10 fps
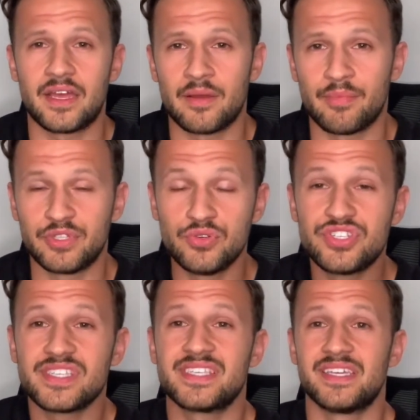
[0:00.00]
But you
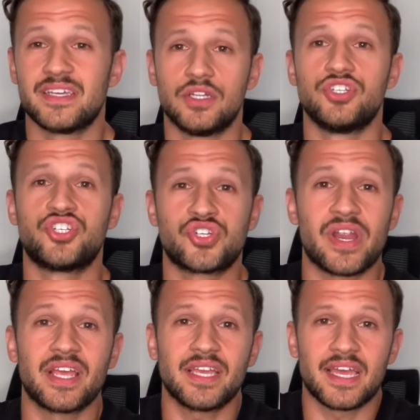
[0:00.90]
just
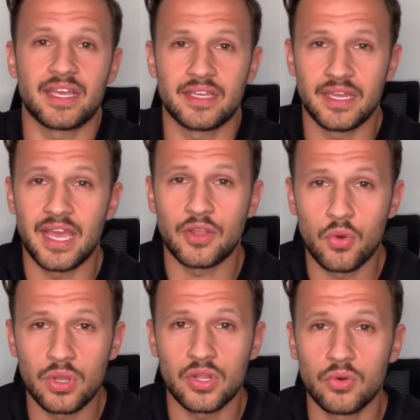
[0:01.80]
drank a
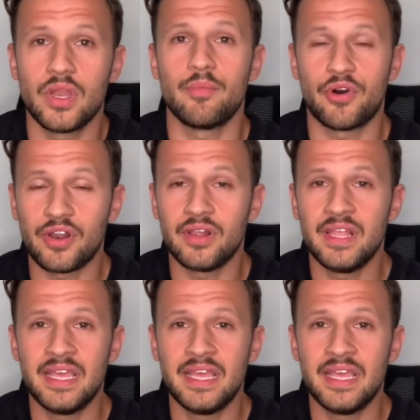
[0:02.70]
Coca-Cola bottle,